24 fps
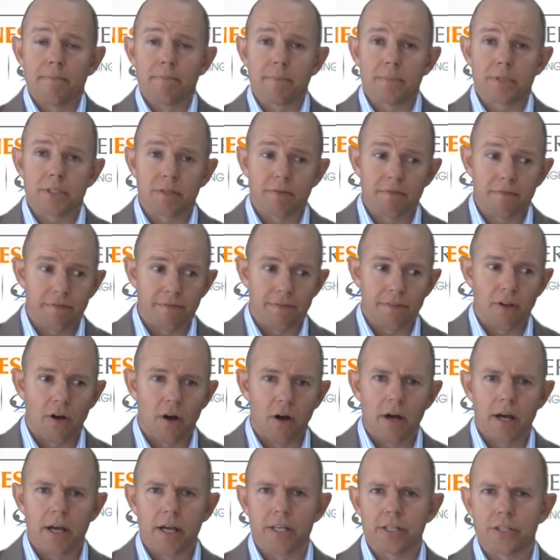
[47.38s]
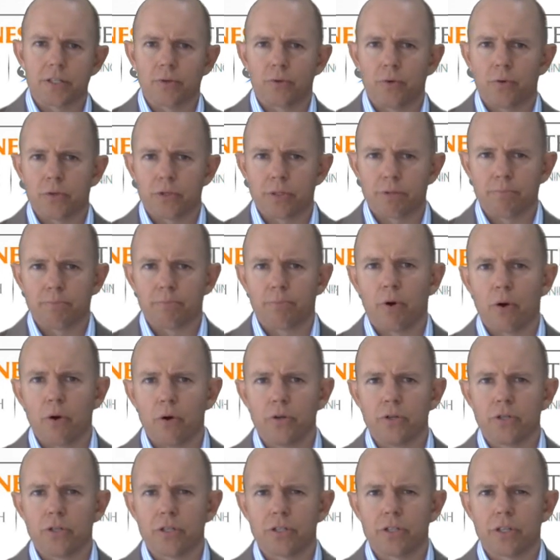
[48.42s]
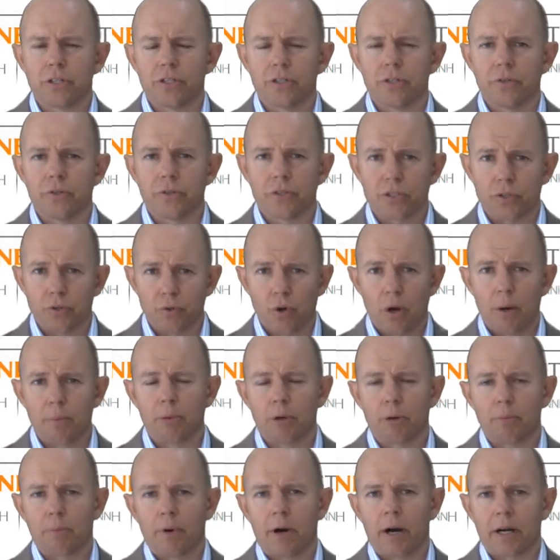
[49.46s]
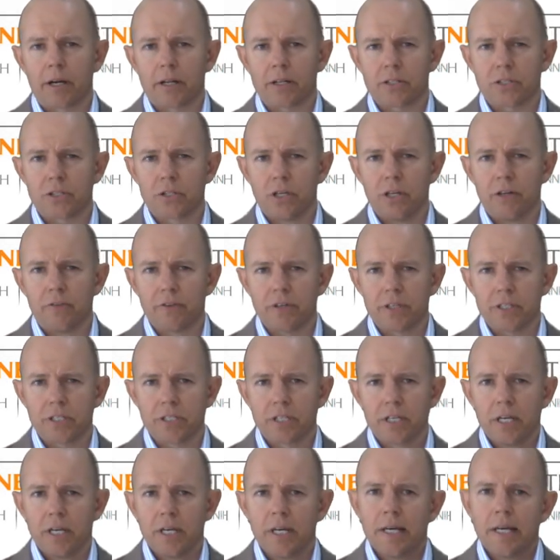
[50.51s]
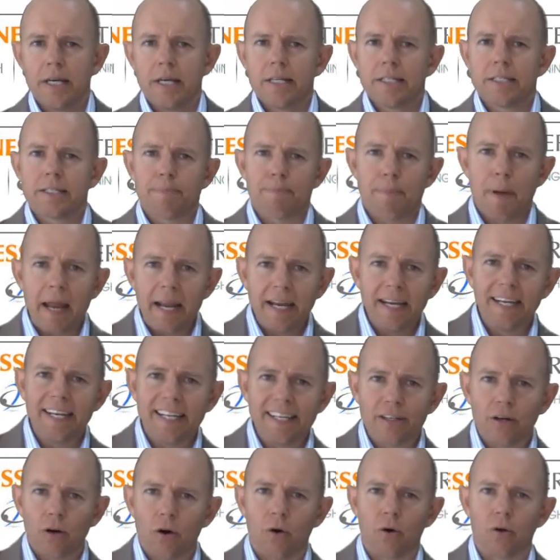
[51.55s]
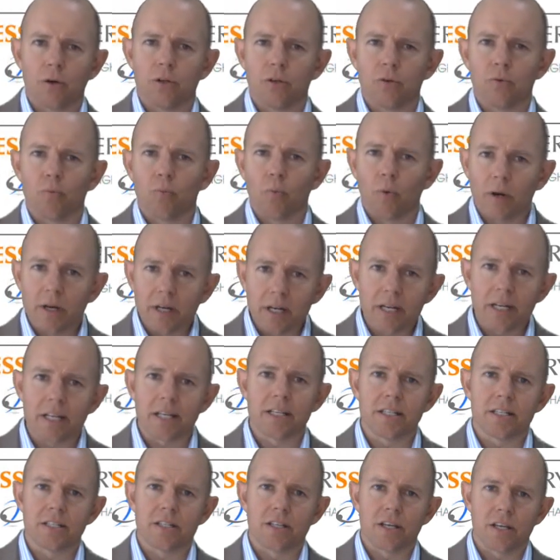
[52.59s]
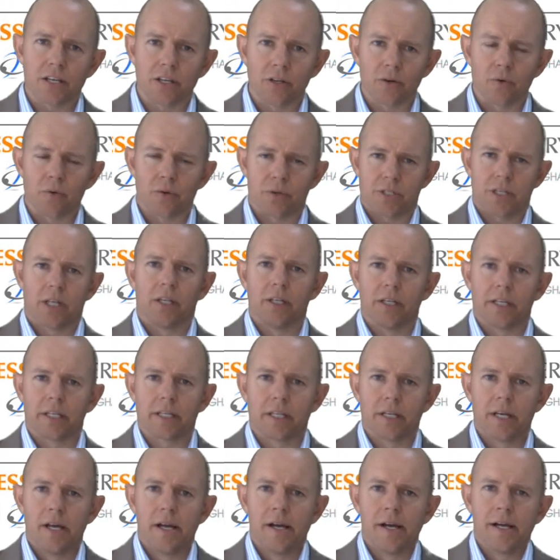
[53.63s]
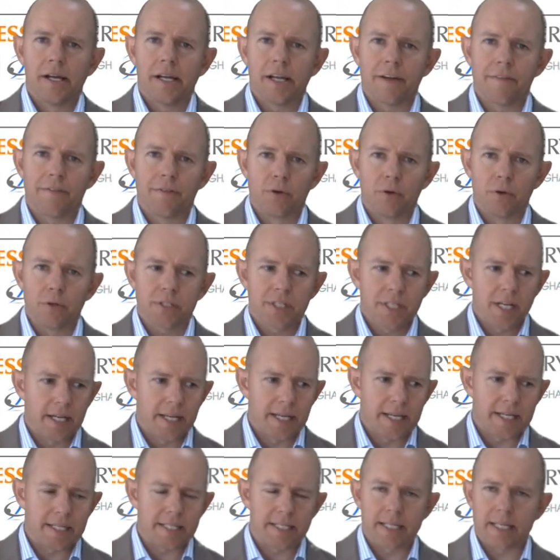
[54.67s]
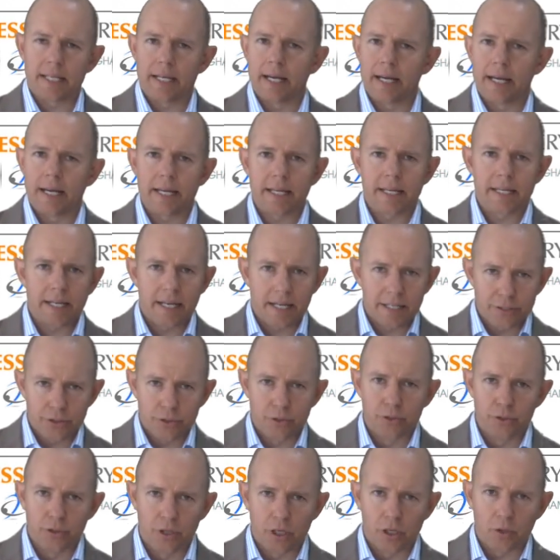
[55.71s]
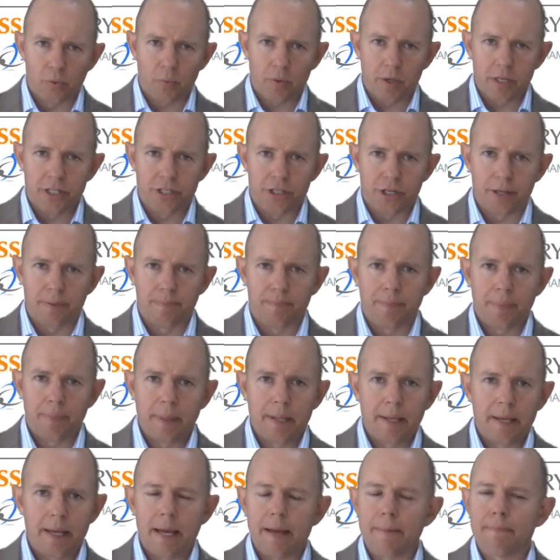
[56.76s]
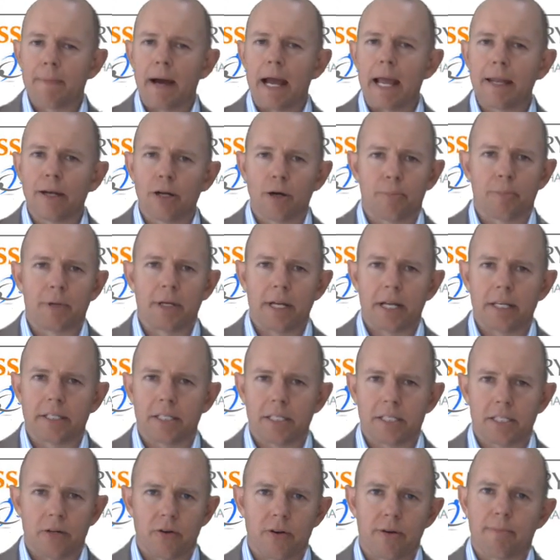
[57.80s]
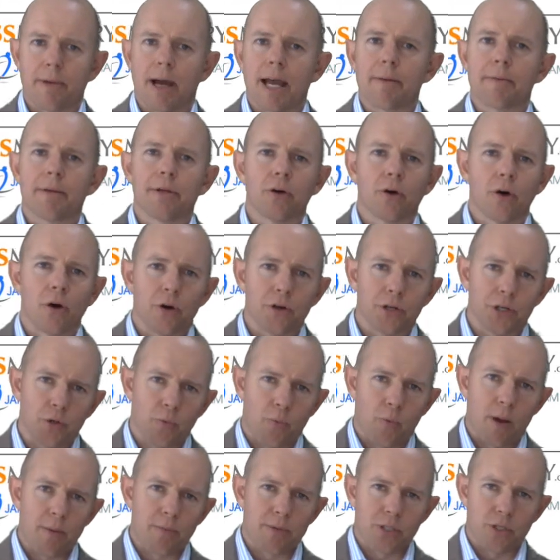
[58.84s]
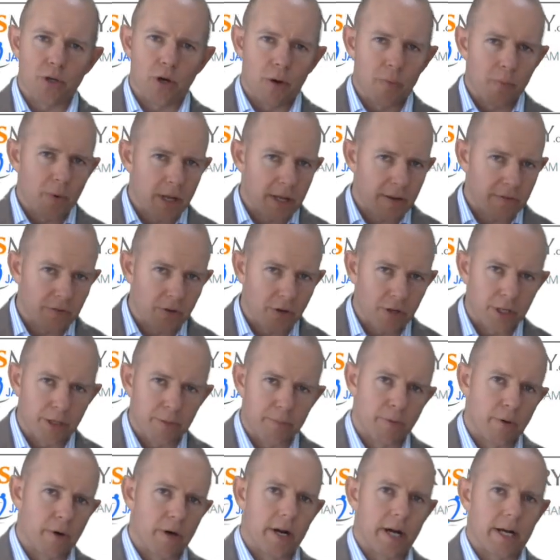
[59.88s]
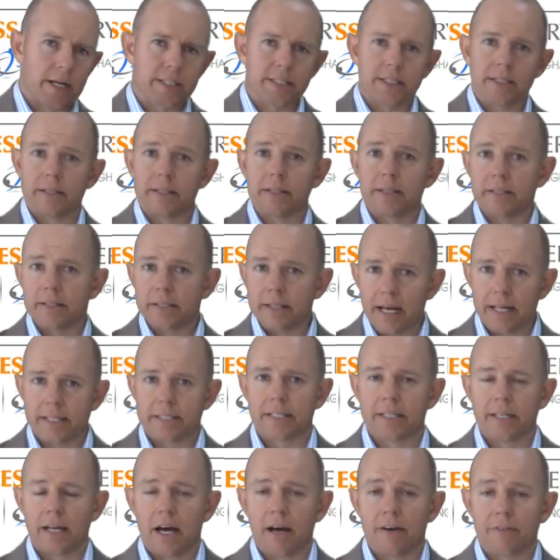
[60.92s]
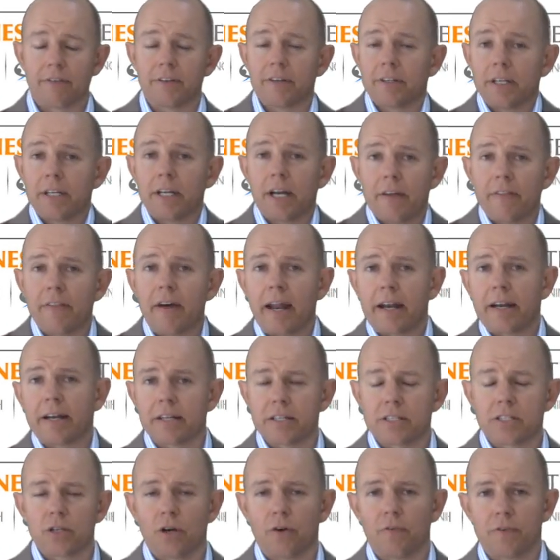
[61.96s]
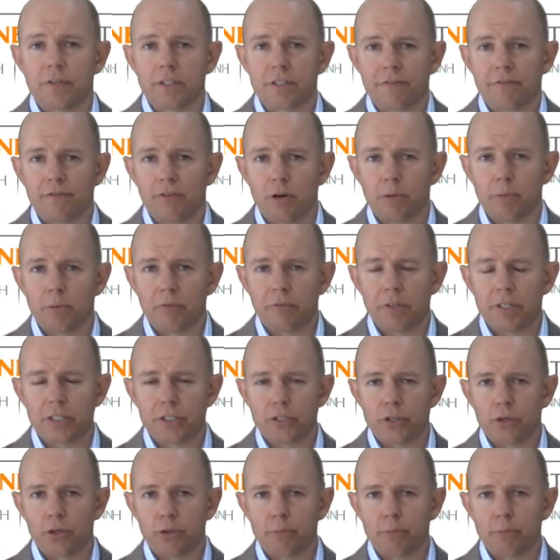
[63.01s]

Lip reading: some flyers or some brochures that do describe your product or service, depending on what it is that you're selling. If you're selling a $2 widget, it may not be necessary. Maybe you're on your website where you've got your products, that's enough. And that in itself is a form of internal